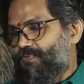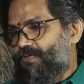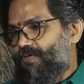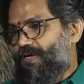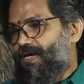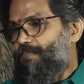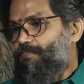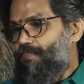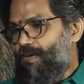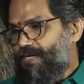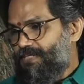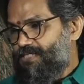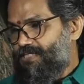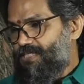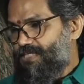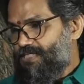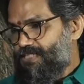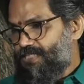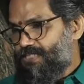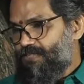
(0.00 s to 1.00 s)
a blood
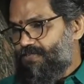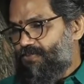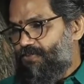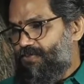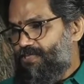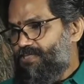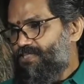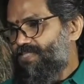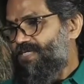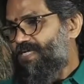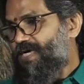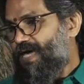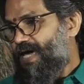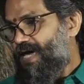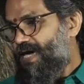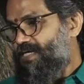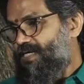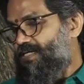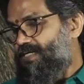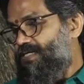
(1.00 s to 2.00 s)
test or a
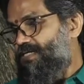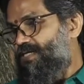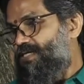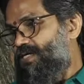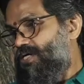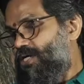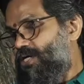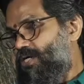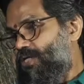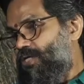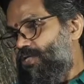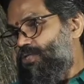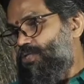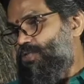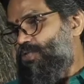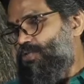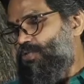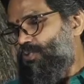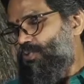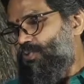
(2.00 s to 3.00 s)
scan
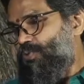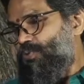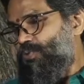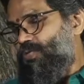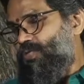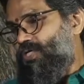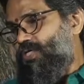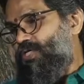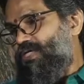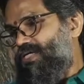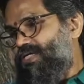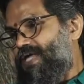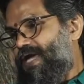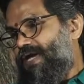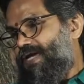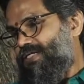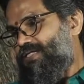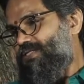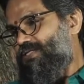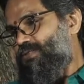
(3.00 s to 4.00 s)
to
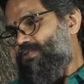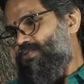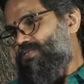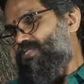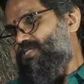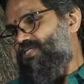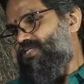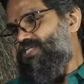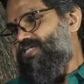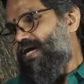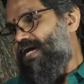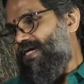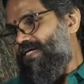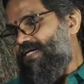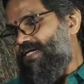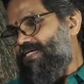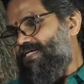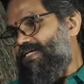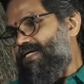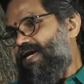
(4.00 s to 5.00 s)
diagnose a
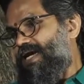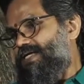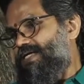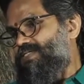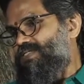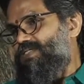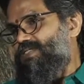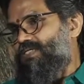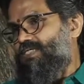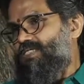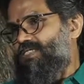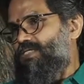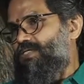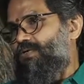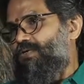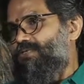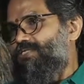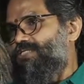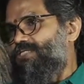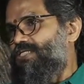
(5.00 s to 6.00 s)
child as he
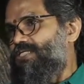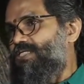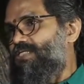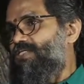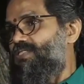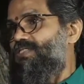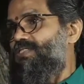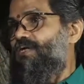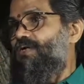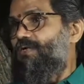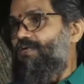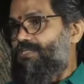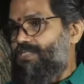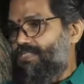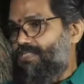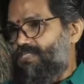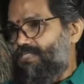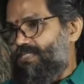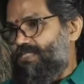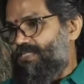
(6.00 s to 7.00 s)
or she is autistic.